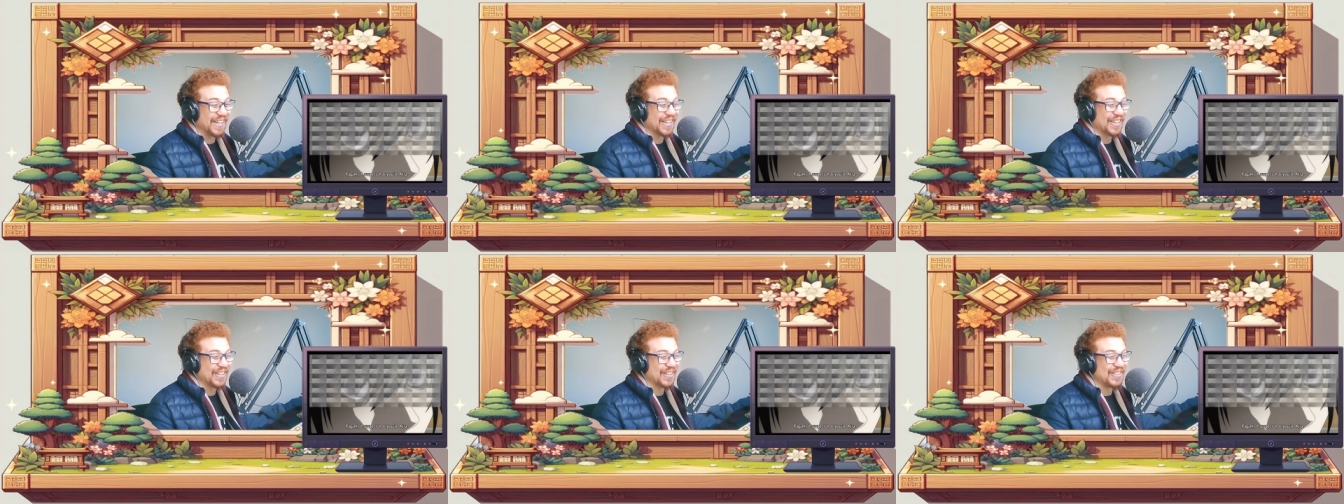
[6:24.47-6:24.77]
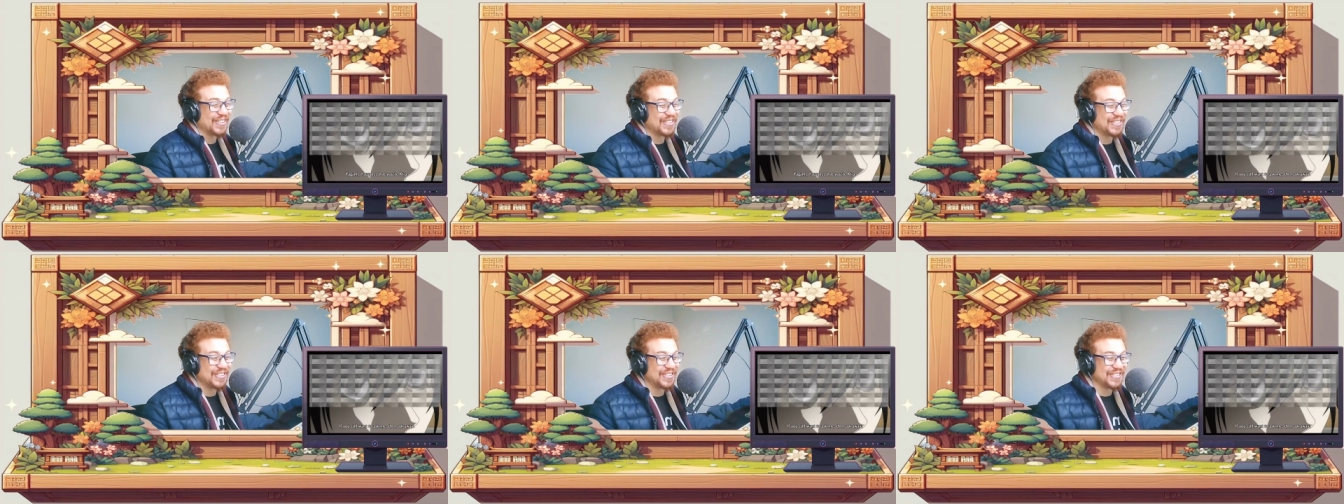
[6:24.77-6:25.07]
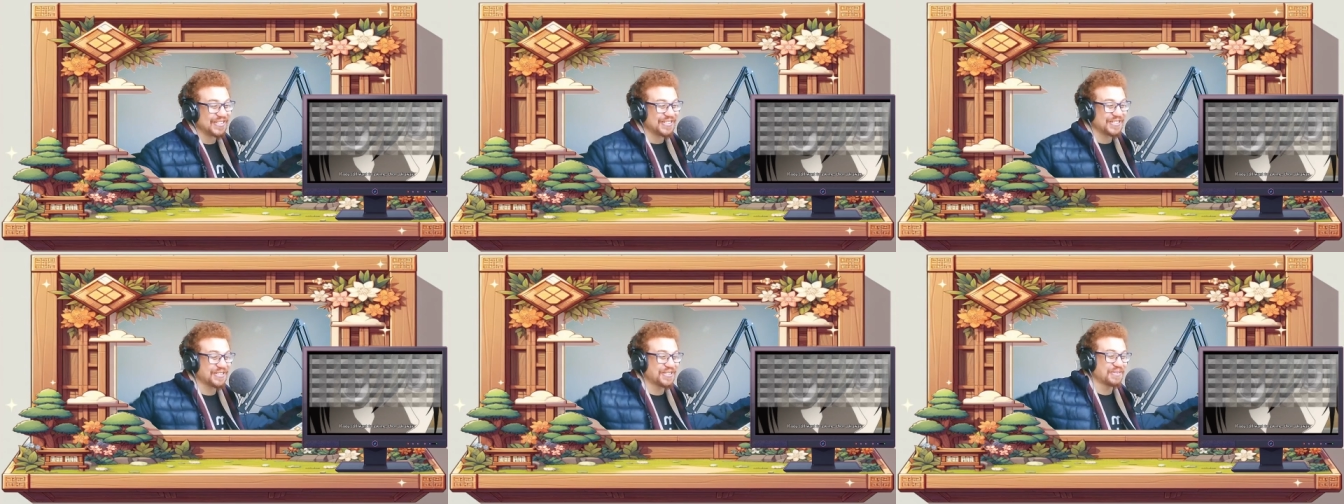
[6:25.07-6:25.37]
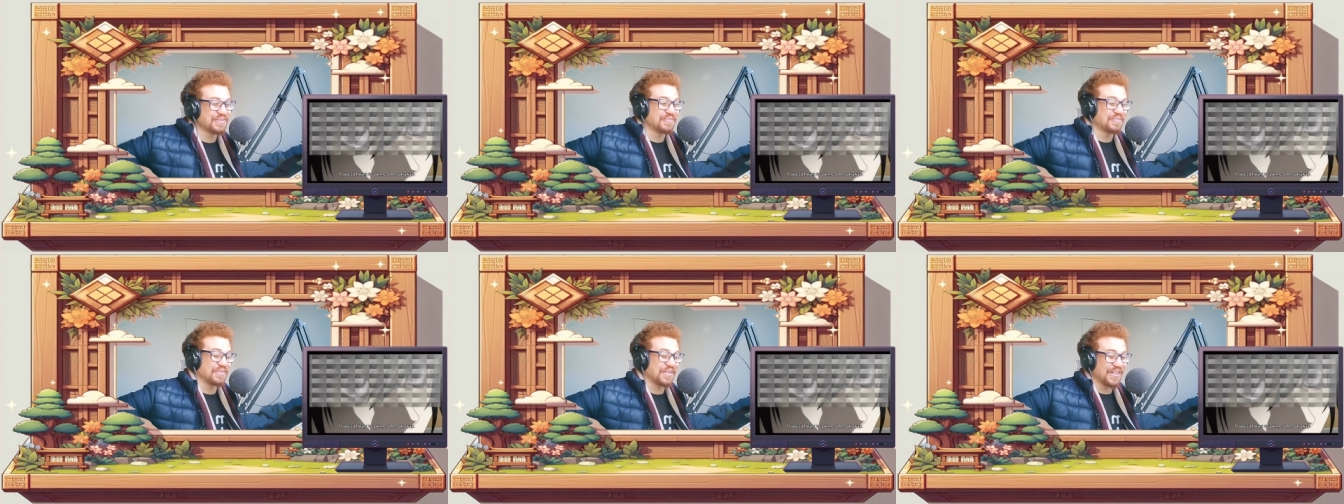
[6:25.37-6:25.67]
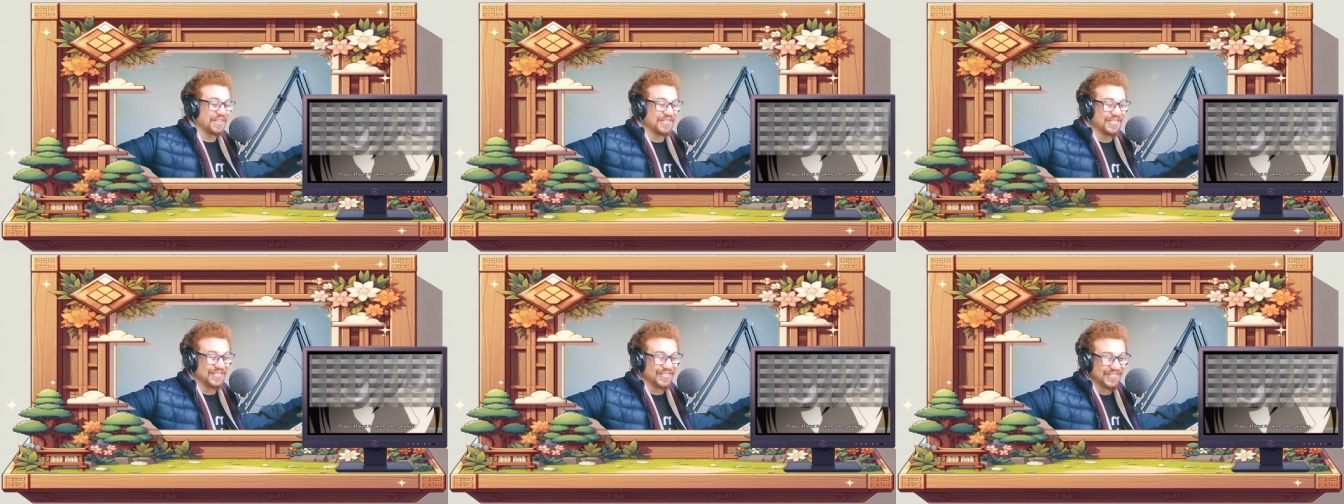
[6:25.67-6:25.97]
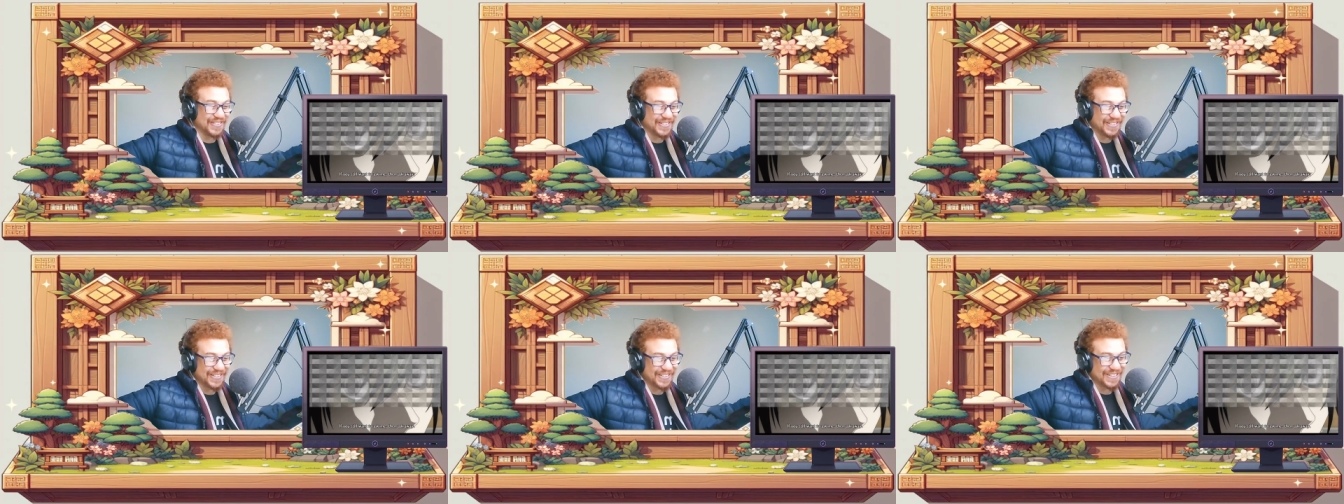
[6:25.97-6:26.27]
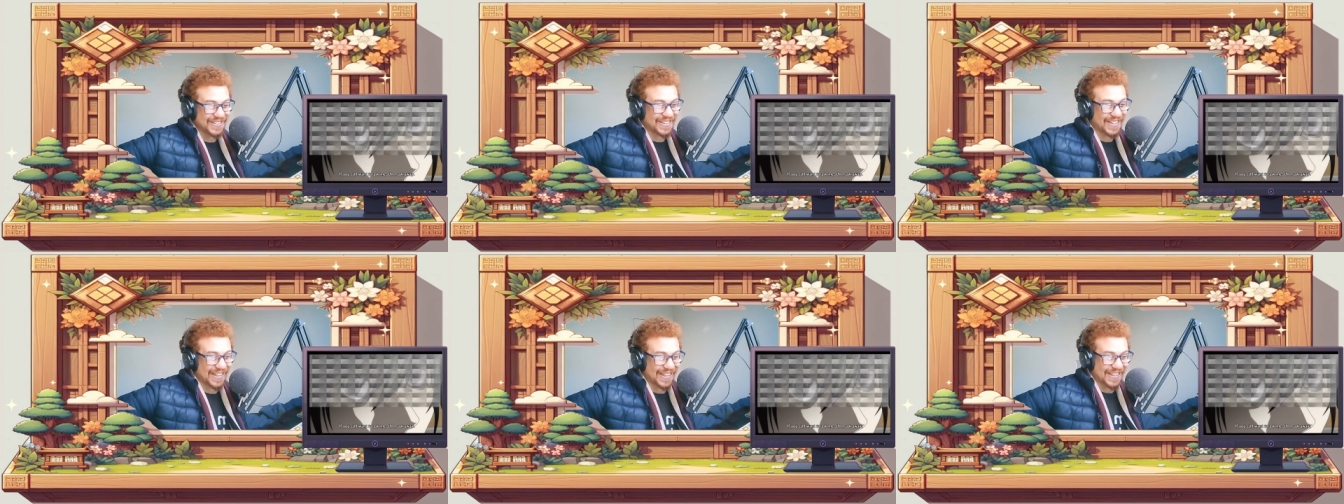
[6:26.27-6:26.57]
gosh, bro.
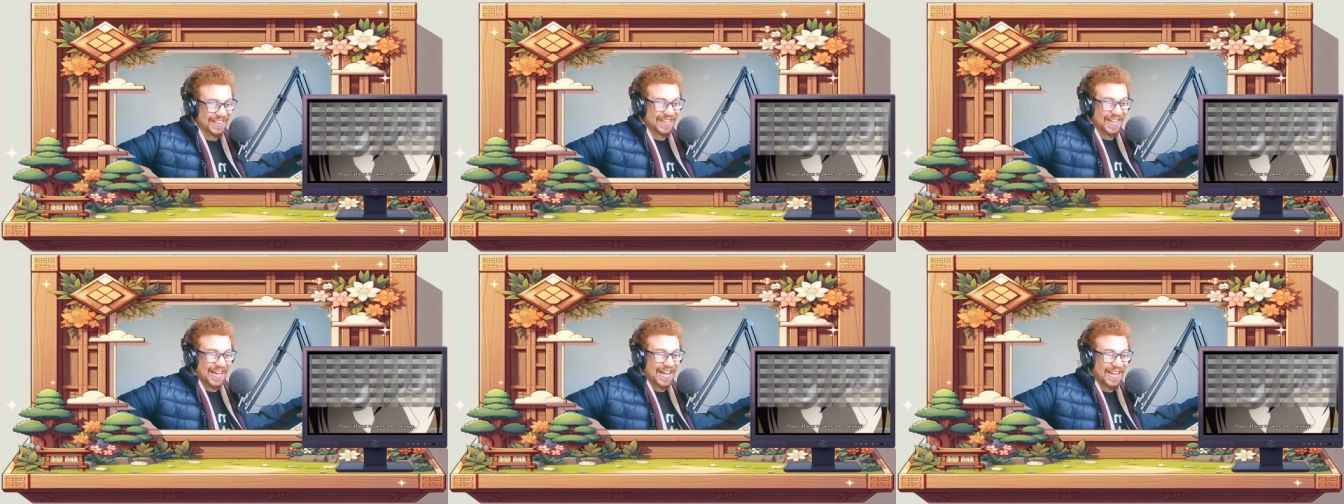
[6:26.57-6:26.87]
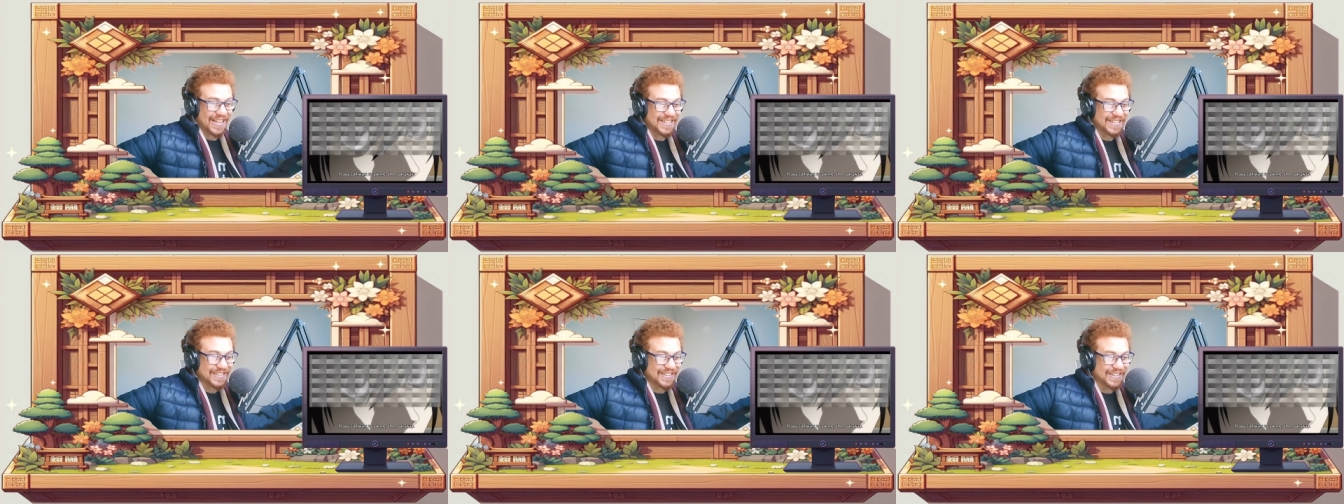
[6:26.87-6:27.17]
Like that?